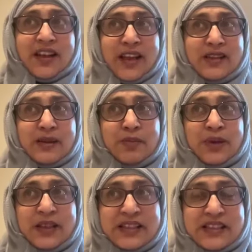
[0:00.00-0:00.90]
again,
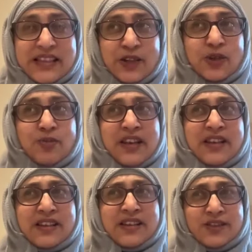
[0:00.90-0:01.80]
somebody said to me,
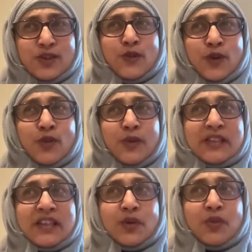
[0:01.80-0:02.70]
and it's sort of
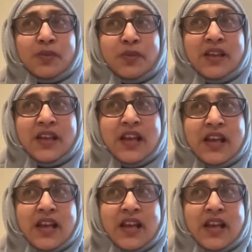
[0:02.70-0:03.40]
always stayed with me.